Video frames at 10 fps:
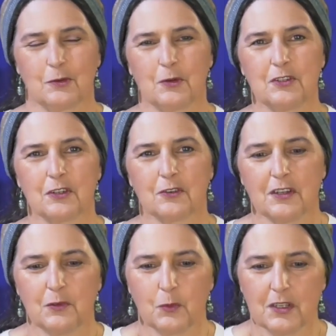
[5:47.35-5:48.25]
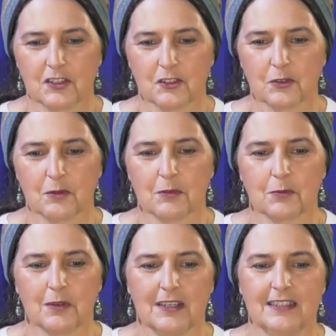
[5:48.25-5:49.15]
When the great windstorm
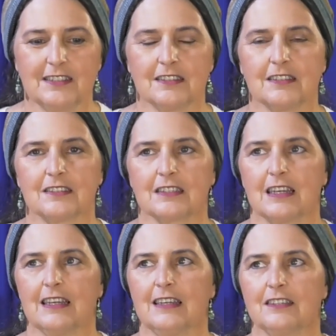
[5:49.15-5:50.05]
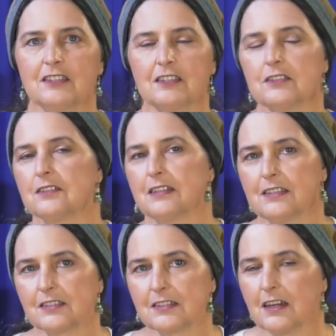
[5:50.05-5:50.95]
arises, he still
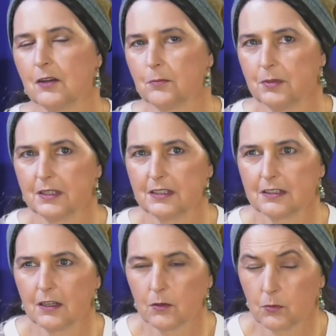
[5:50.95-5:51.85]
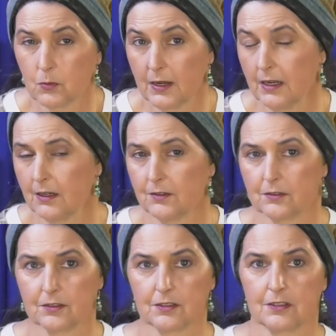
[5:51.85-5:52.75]
has not been
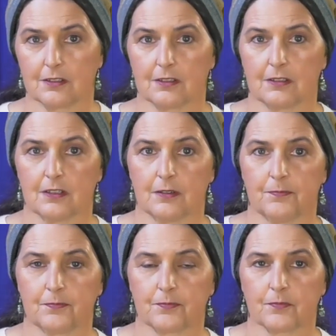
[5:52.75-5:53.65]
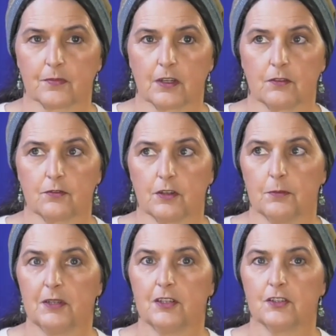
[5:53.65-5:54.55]
aroused
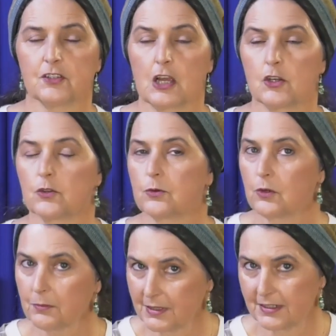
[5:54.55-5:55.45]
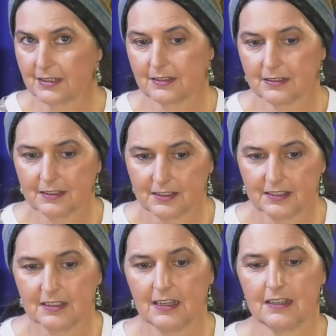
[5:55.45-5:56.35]
from his dormant
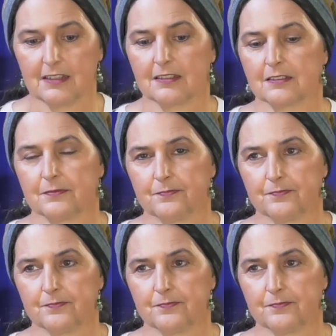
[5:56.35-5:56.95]
state.